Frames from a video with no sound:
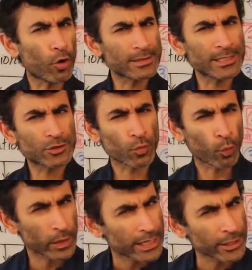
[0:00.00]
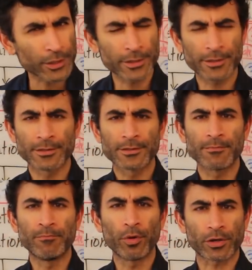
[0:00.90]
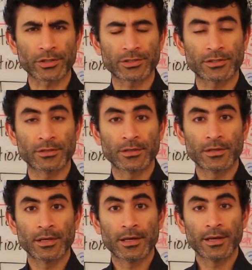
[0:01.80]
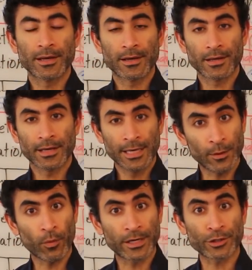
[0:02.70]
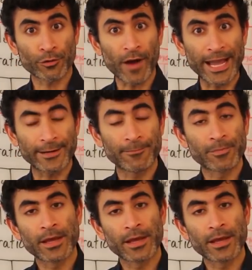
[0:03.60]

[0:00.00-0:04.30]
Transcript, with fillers: All these weird books he wanted to write.